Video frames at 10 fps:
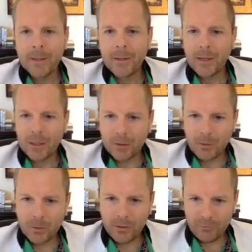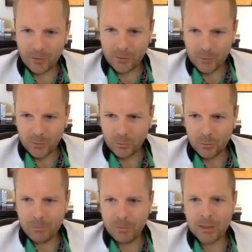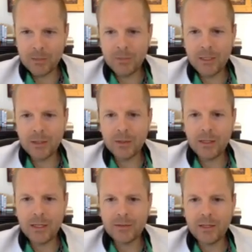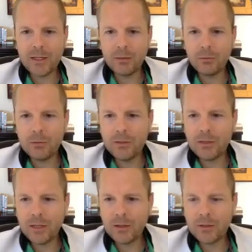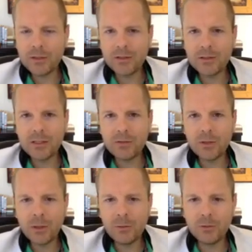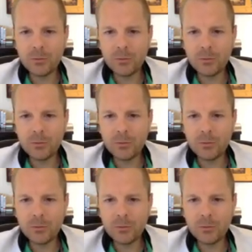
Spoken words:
However, we bottomed out at that 3,700,